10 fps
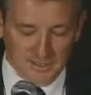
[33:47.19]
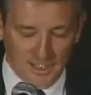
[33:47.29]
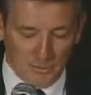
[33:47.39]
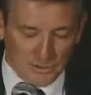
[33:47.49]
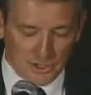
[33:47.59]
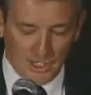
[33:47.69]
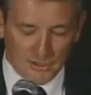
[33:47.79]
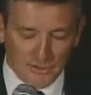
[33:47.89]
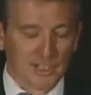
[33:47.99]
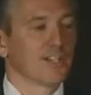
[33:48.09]
I will tell
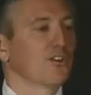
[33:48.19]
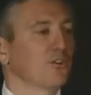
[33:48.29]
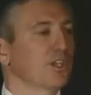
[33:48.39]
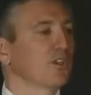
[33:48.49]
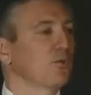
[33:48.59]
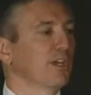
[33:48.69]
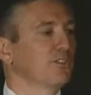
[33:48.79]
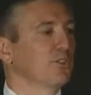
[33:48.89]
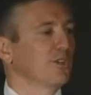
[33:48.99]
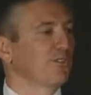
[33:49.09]
you, it can go the other way
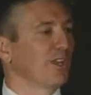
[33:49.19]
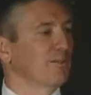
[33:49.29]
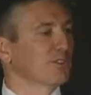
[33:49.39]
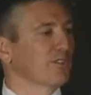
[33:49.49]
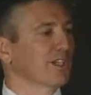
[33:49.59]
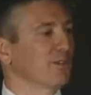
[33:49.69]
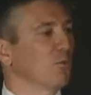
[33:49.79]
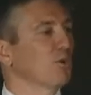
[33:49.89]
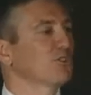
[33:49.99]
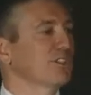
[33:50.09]
too if claims start getting
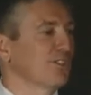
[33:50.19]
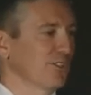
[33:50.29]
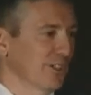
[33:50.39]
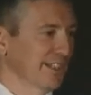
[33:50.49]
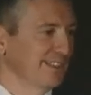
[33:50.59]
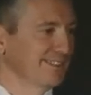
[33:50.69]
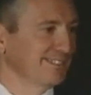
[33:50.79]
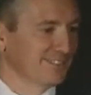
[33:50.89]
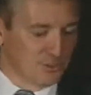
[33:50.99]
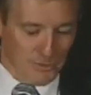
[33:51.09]
worse in a hurry.
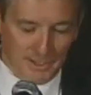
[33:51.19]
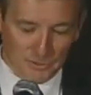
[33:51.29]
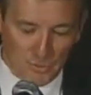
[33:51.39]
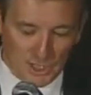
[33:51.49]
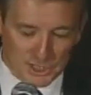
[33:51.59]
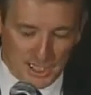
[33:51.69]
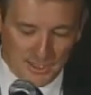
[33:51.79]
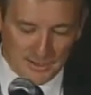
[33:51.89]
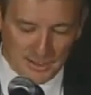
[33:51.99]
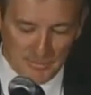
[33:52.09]
So we have to watch
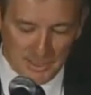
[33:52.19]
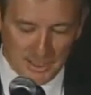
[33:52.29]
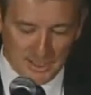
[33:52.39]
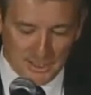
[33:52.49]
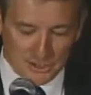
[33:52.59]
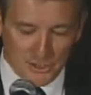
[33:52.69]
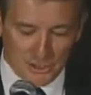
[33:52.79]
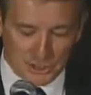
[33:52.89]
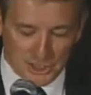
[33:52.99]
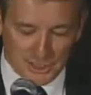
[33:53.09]
out and be
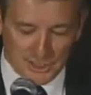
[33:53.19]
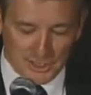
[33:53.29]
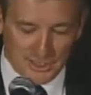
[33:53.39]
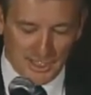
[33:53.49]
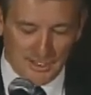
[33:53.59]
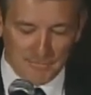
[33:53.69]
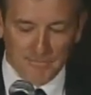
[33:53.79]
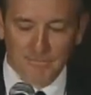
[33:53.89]
diligent in that.